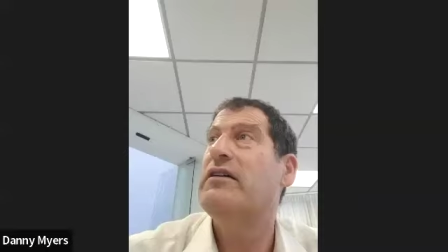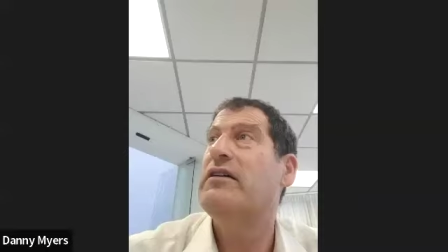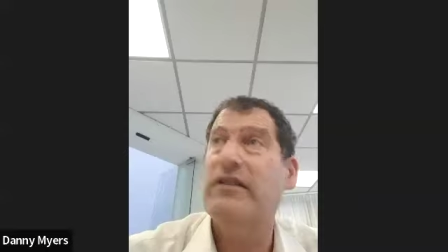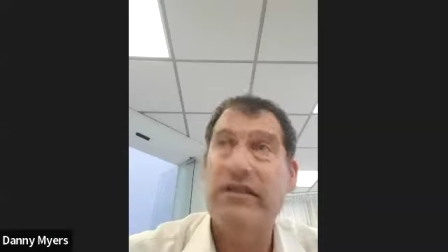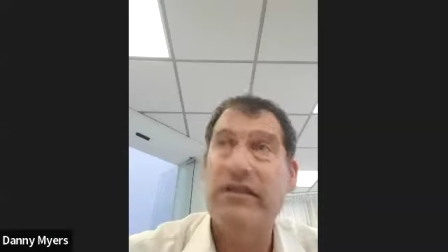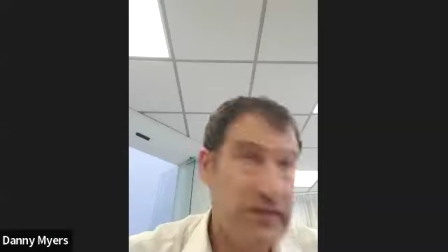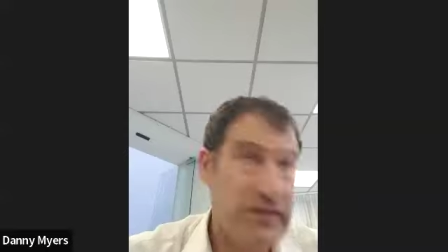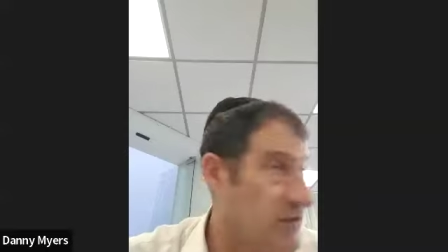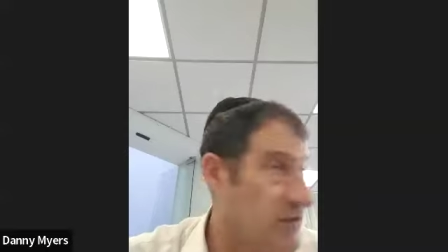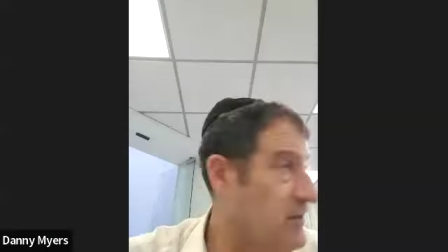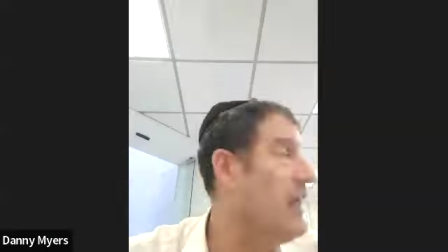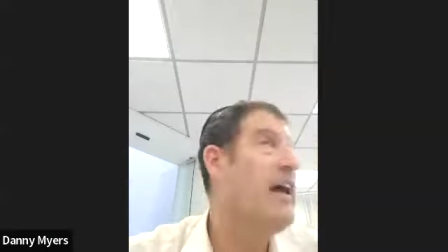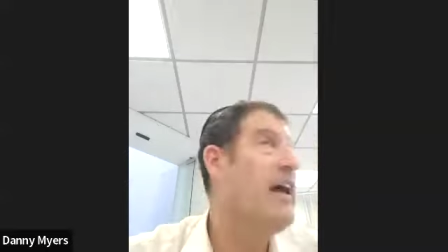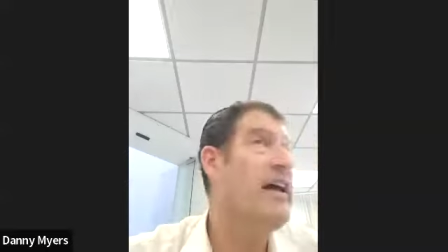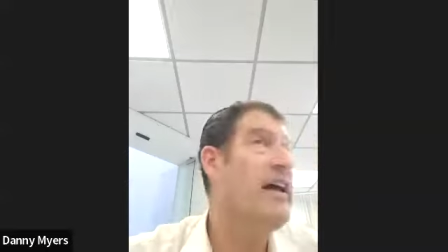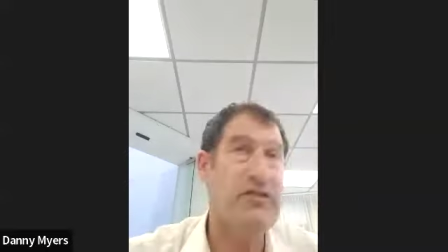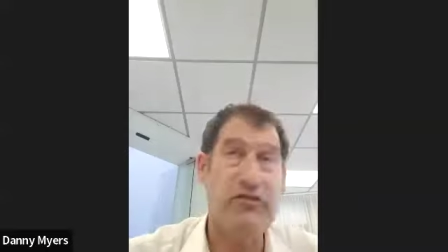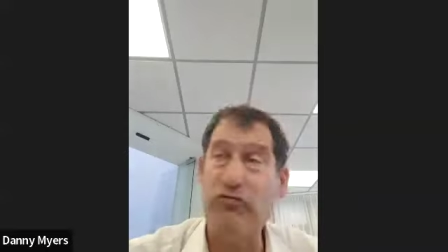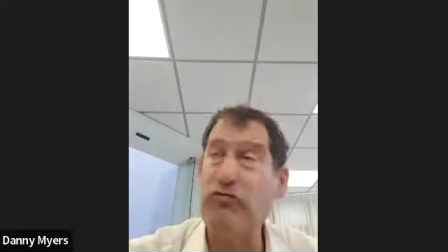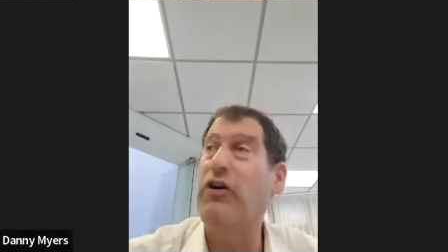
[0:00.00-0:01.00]
Yeah, it's
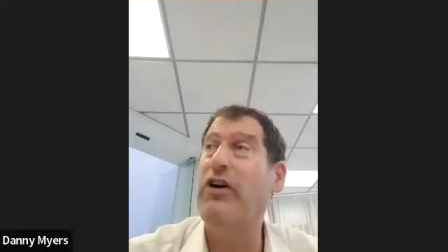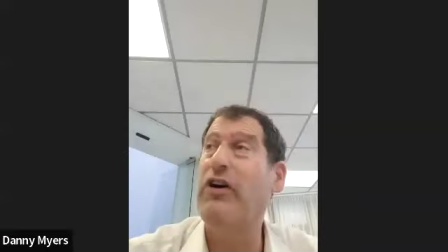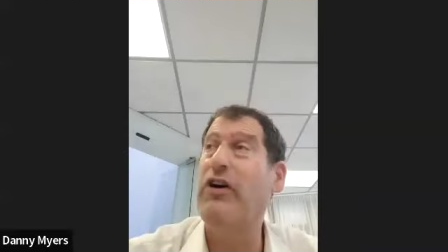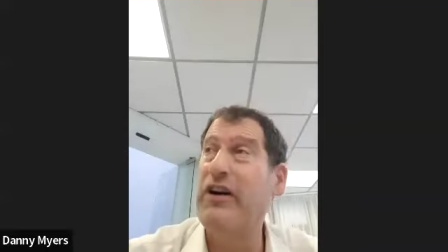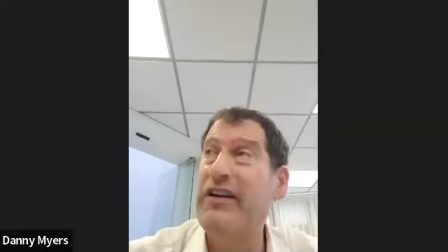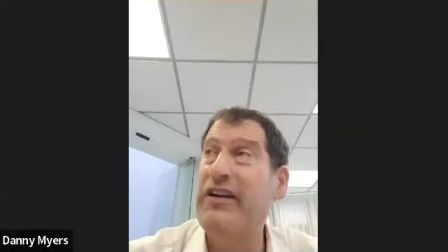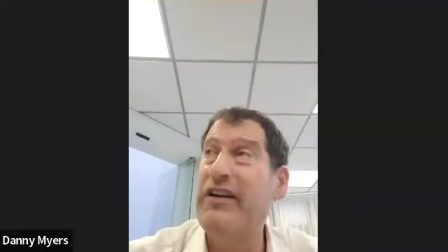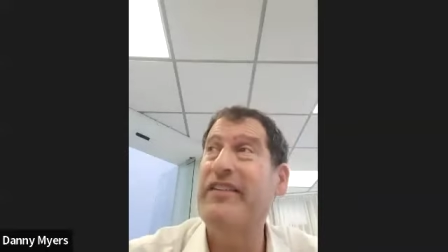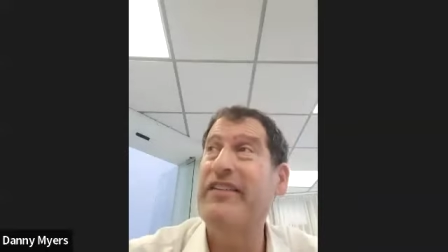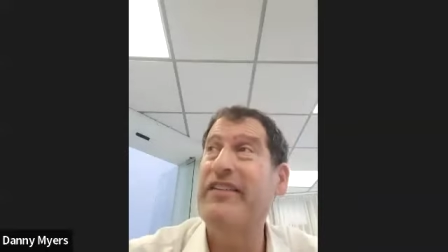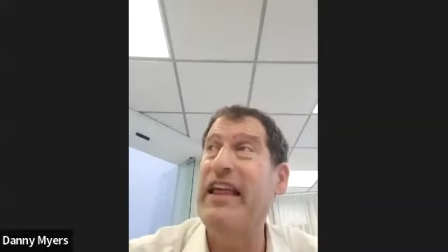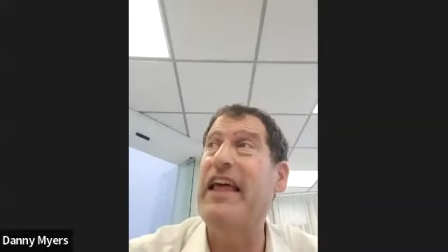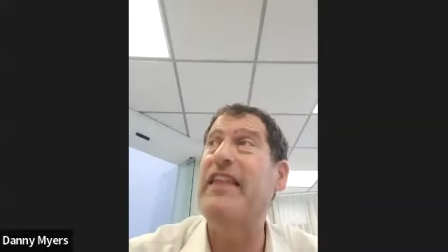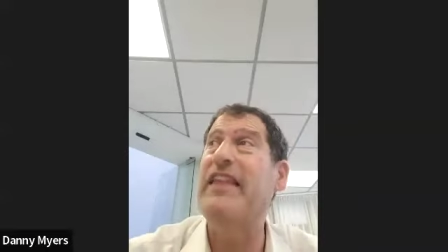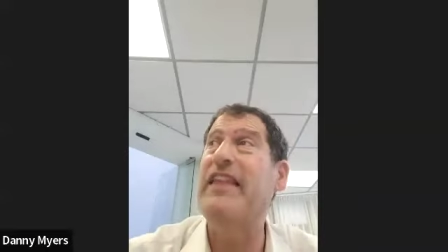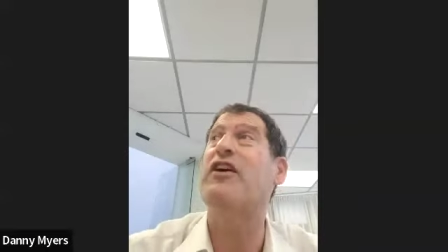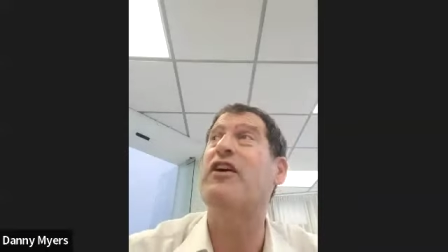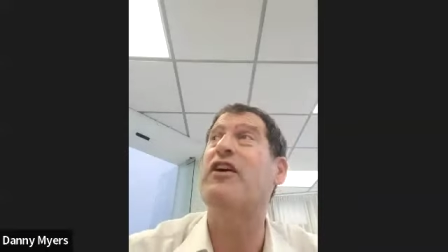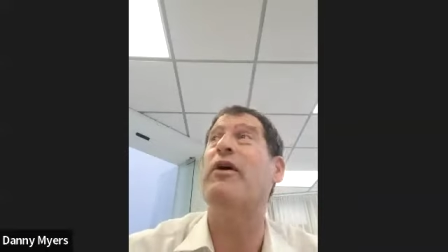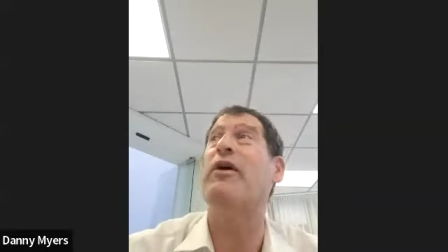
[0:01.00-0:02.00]
wrong. Then the
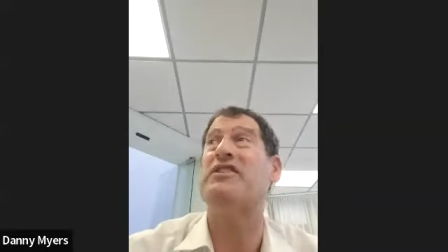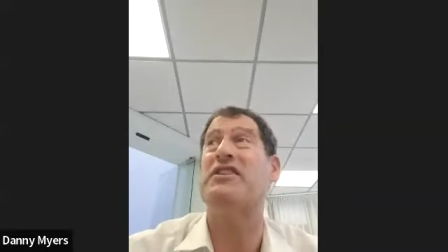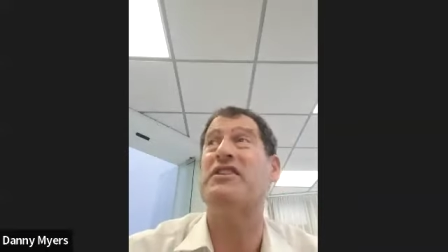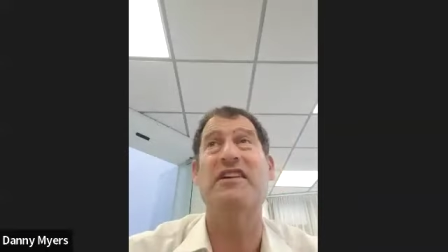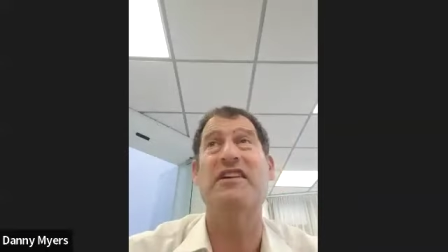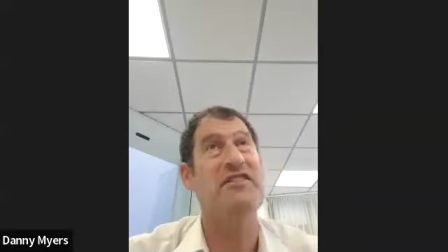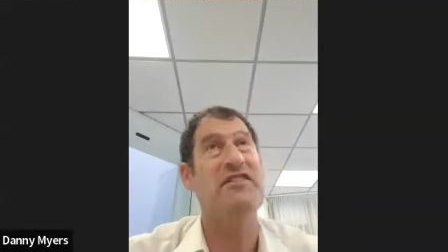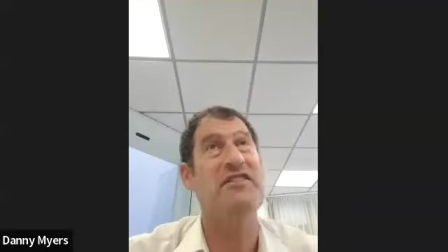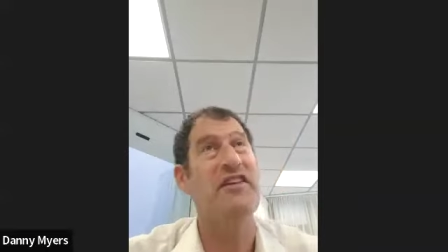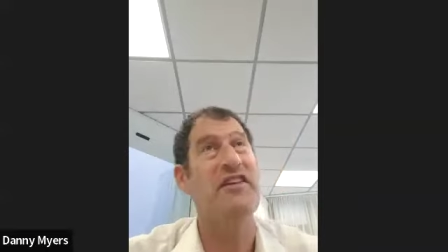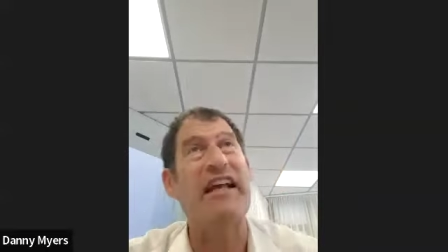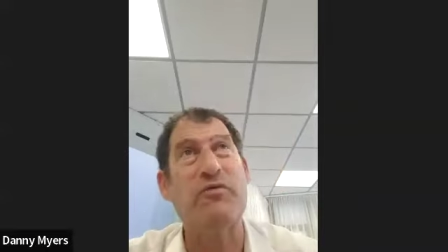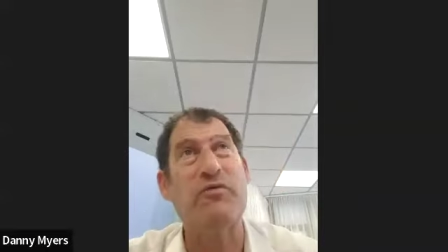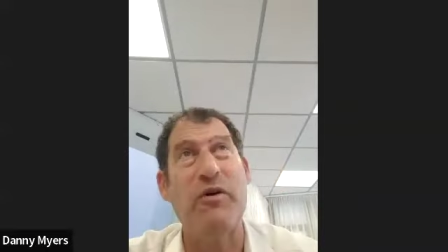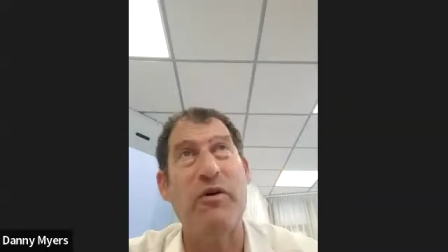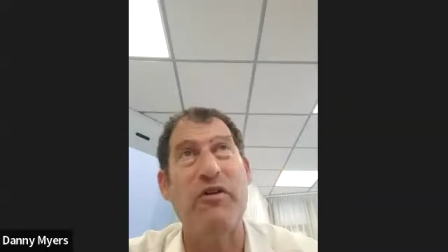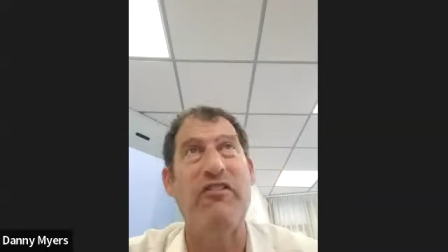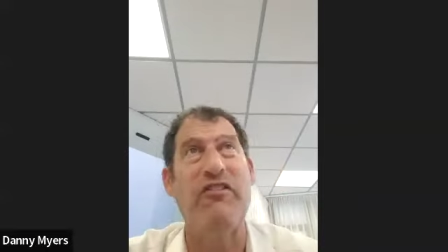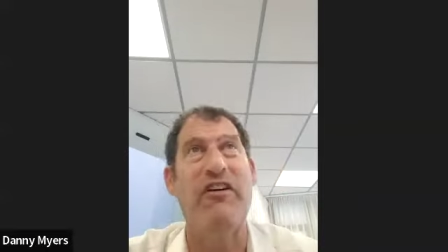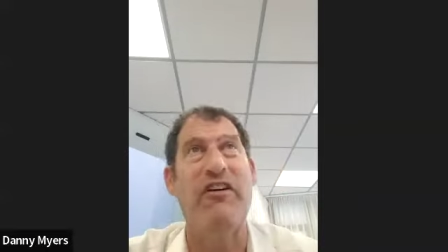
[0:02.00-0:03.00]
question is, so that's
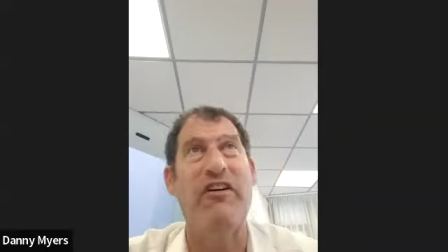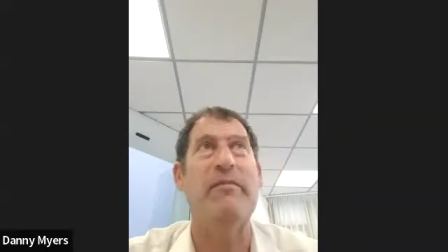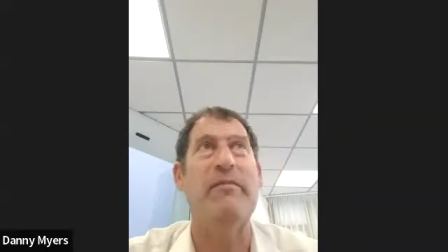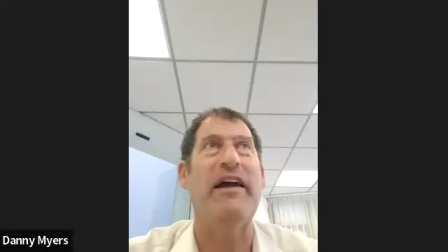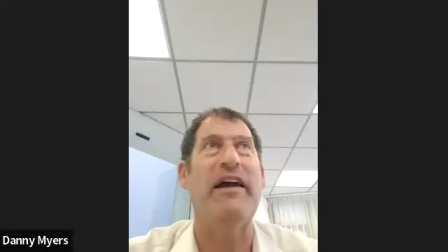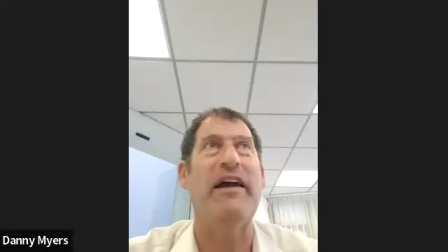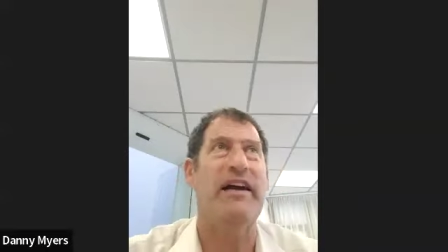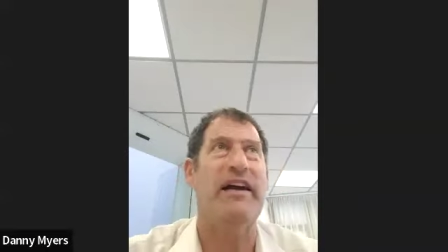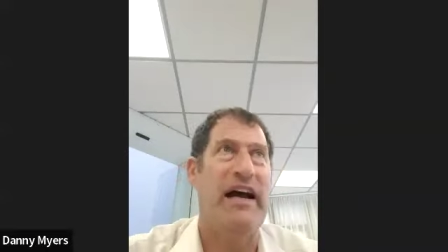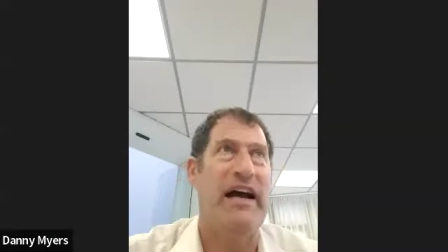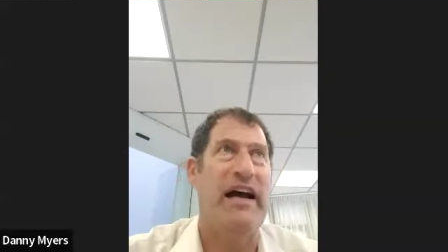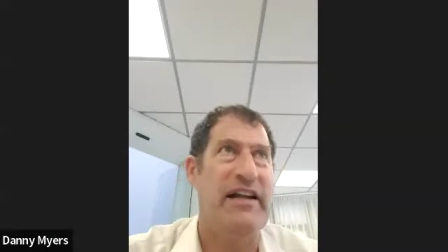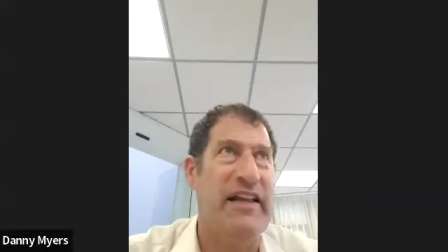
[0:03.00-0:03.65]
where Rav Meir Kahana,